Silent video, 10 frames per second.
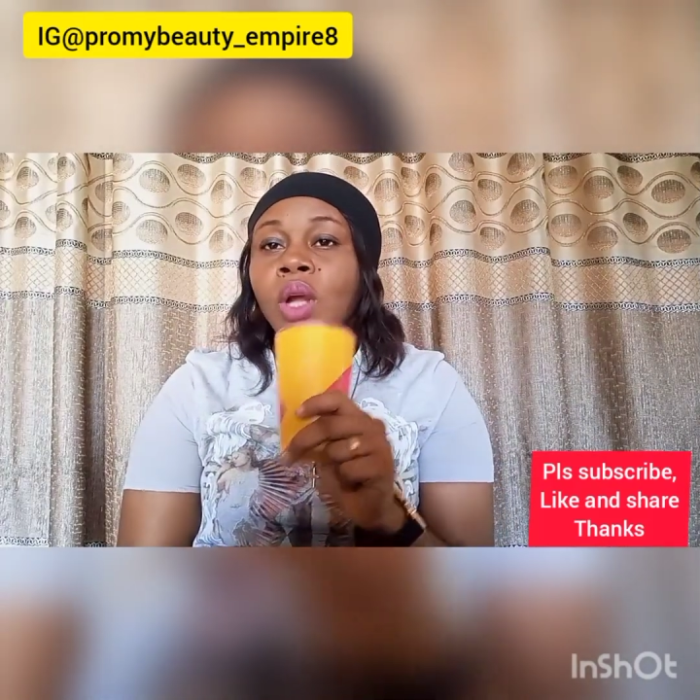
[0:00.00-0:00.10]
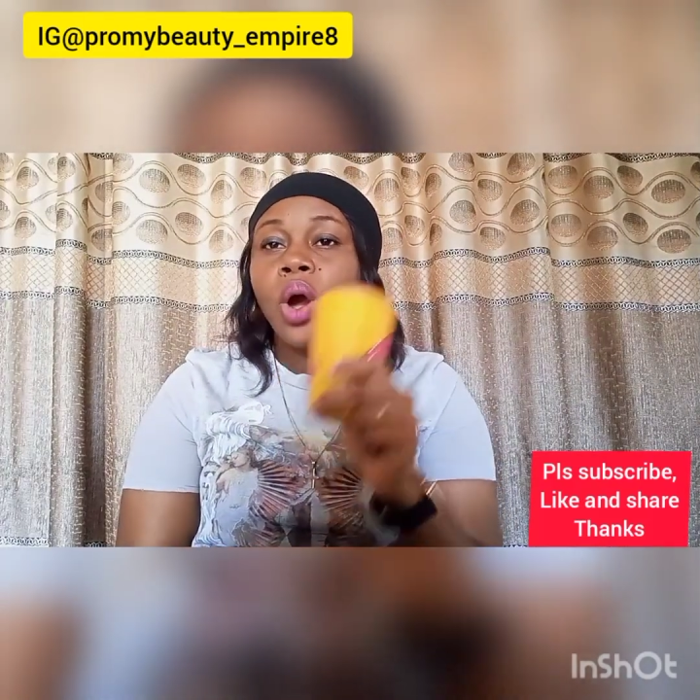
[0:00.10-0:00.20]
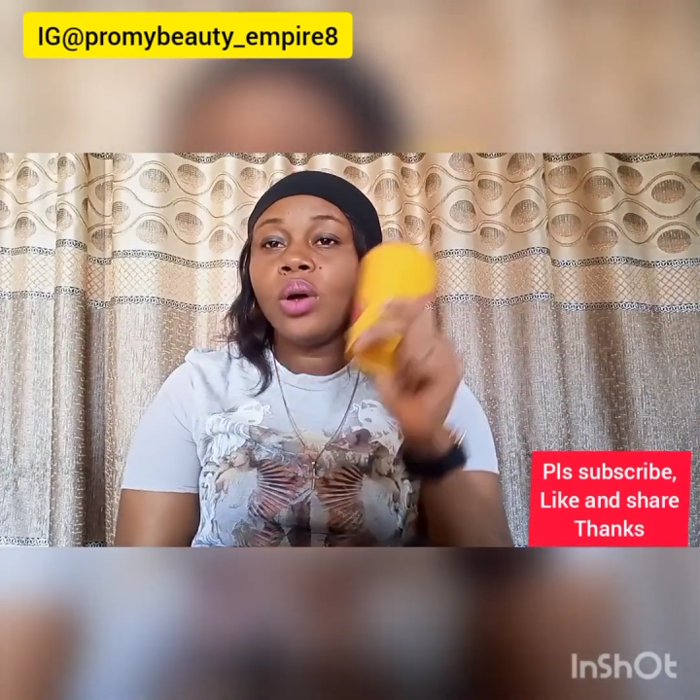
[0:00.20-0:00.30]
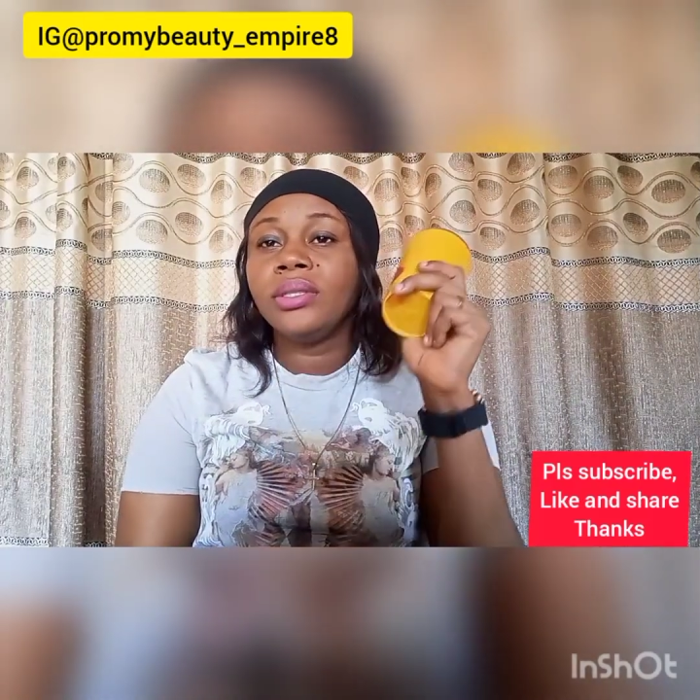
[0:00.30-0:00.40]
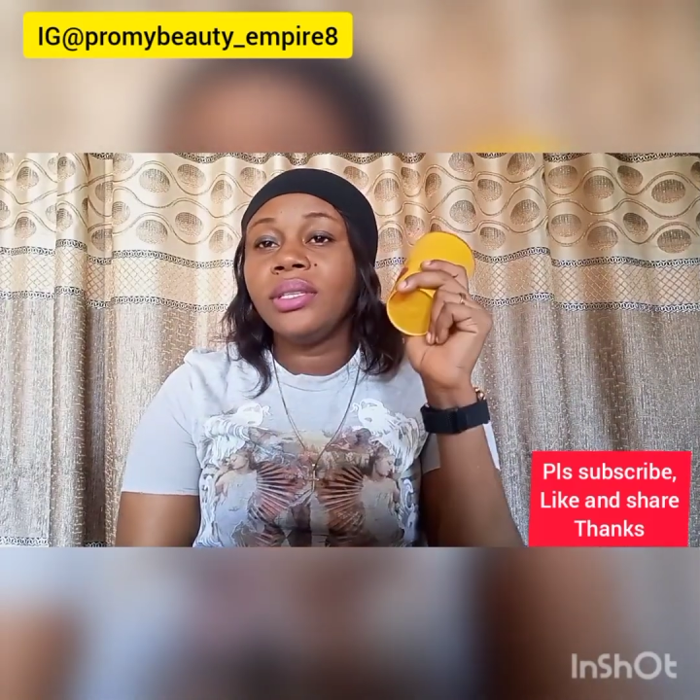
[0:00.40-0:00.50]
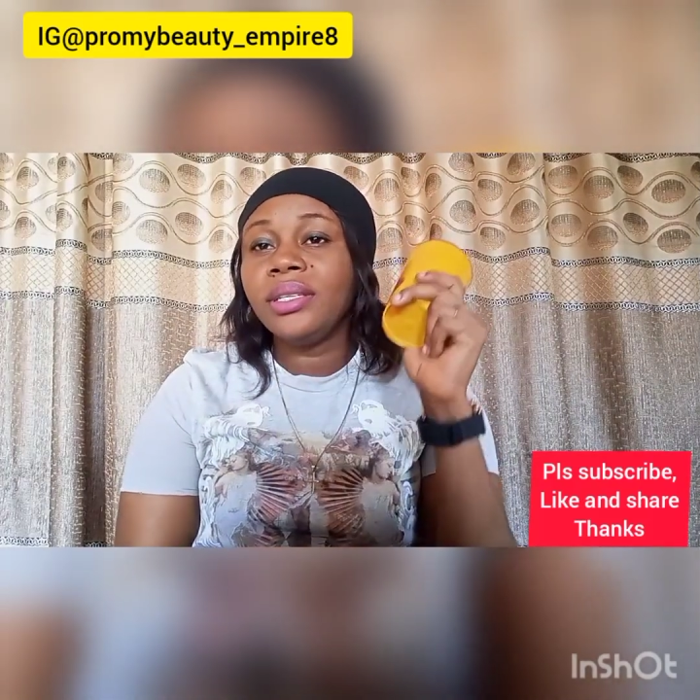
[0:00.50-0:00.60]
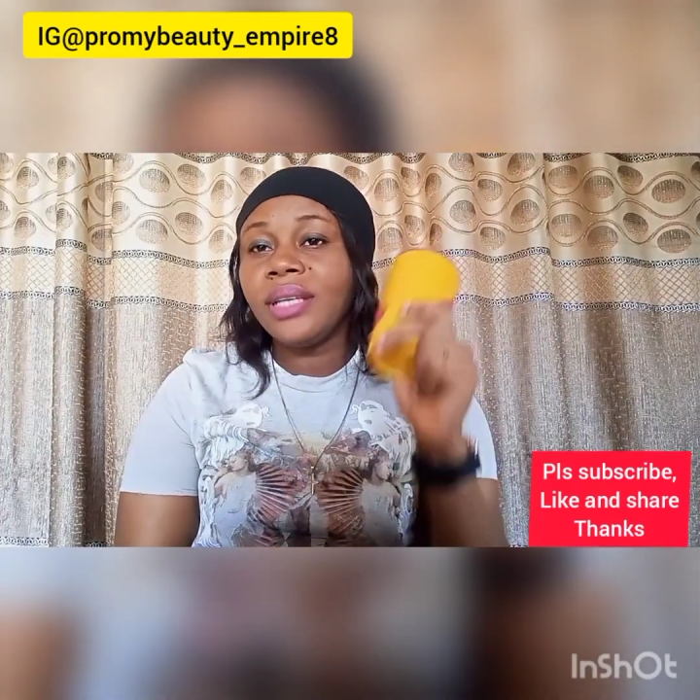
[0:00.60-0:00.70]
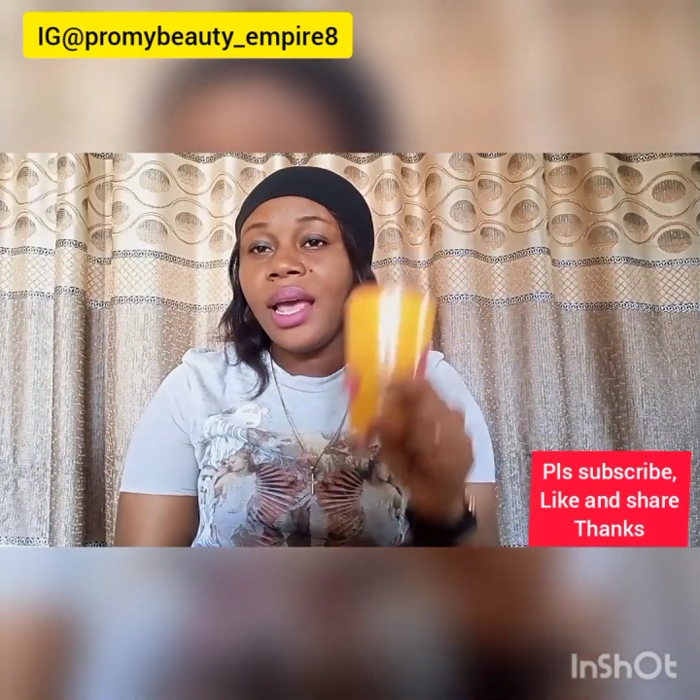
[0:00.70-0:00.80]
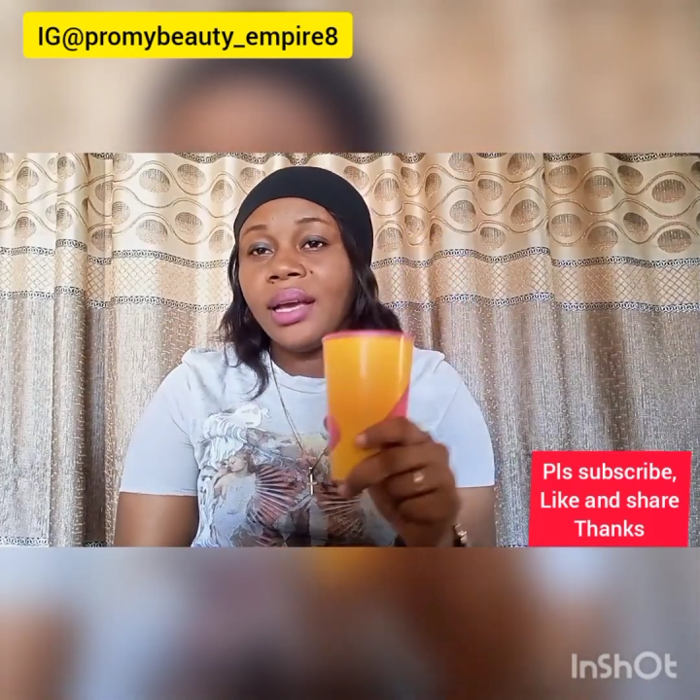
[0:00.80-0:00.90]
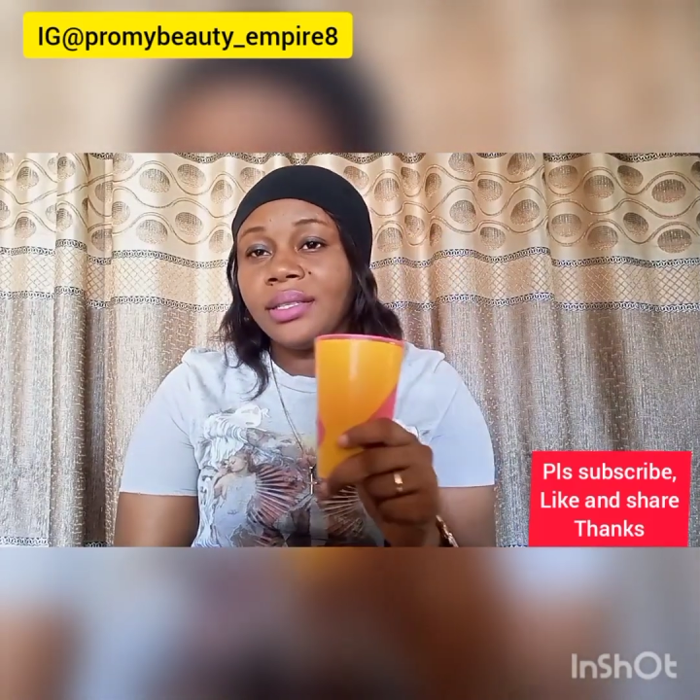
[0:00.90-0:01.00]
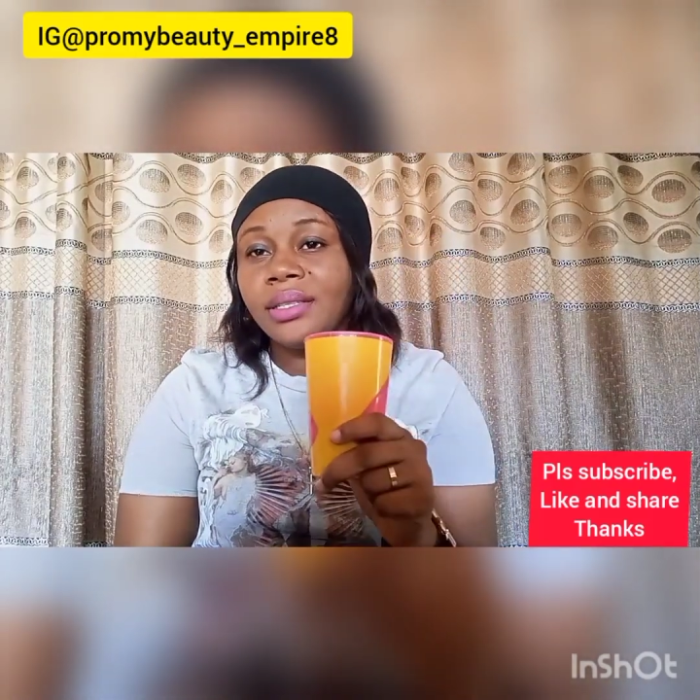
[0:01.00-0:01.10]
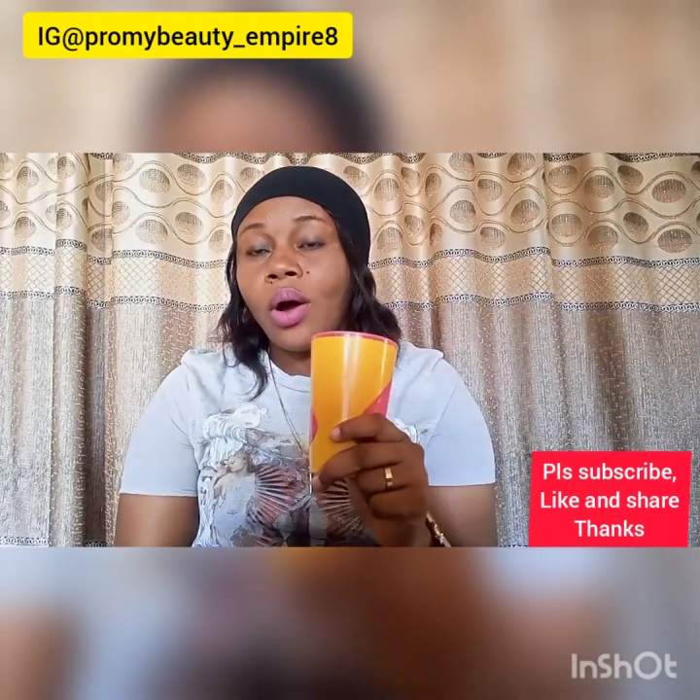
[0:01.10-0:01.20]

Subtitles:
on this earth,